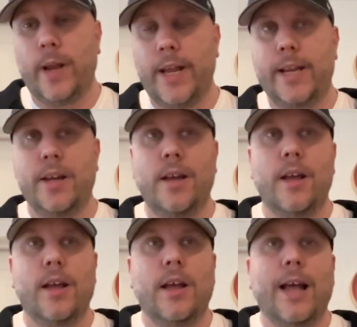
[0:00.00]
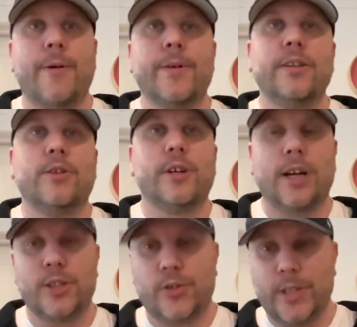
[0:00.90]
we how we can look at
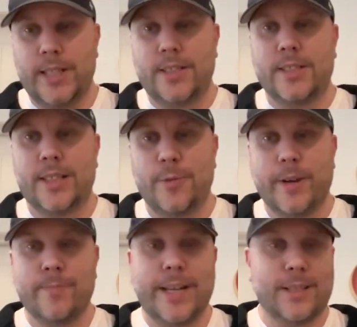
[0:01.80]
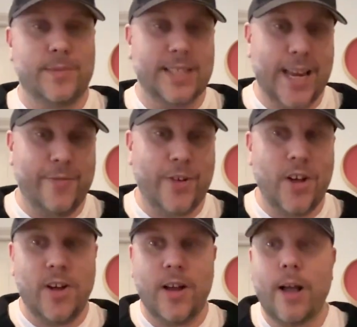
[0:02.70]
countries to see if we can make them
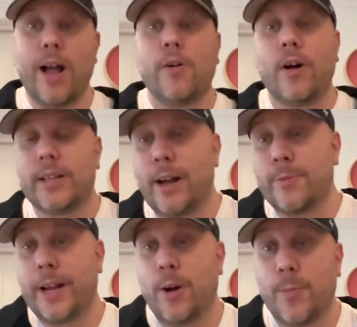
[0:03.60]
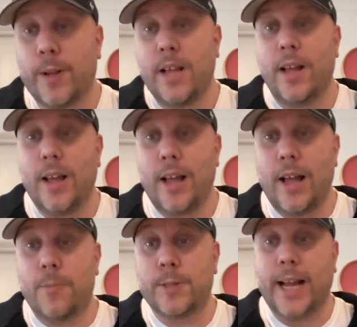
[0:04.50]
safer. How how do we help
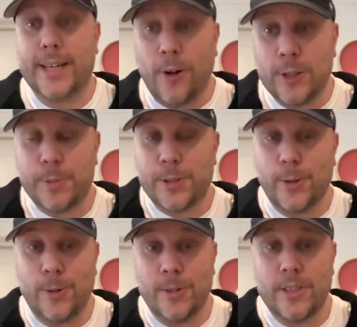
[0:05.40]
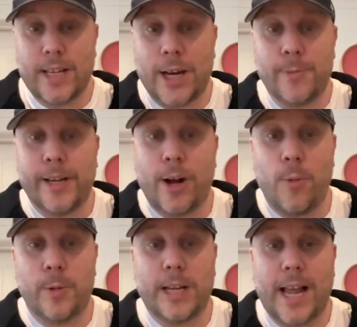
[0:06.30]
uh, protect hospitals? How do we
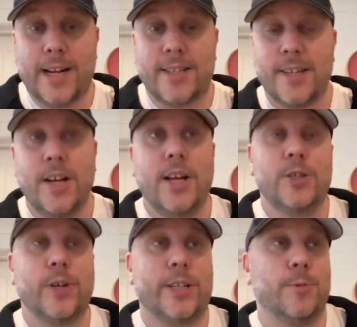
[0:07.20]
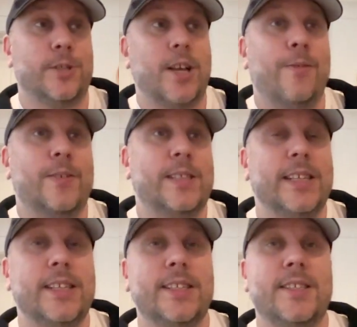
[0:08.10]
help mm-hmm. protect critical
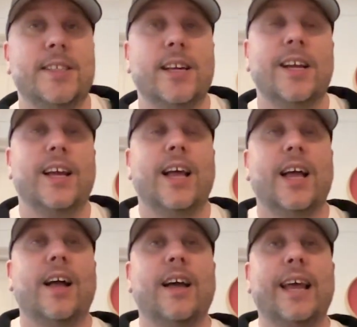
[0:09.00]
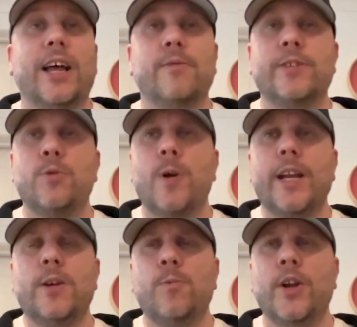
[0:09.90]
services? Uh, and how do we do
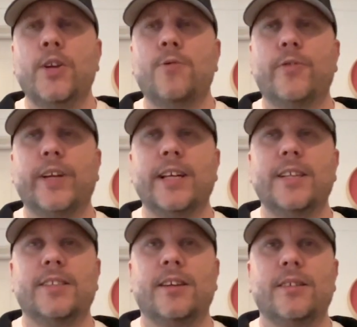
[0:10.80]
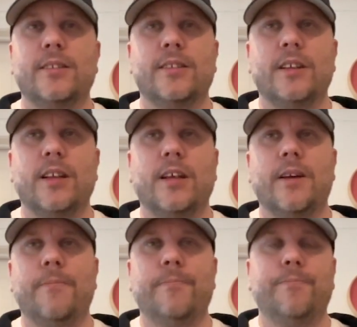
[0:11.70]
weird and wonderful things that
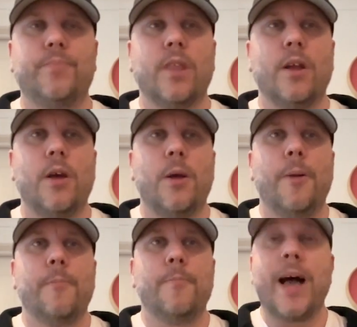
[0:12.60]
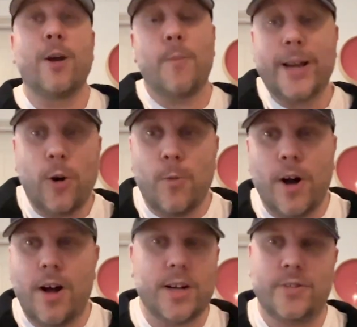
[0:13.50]
um, may or may not
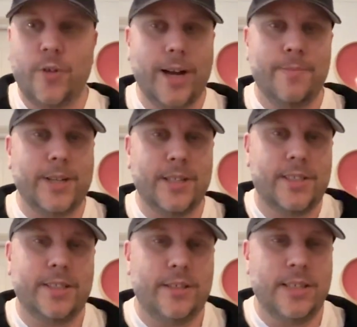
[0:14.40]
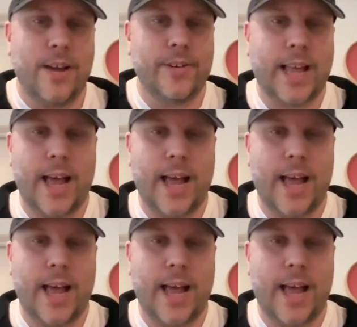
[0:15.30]
work, right? Because you, you never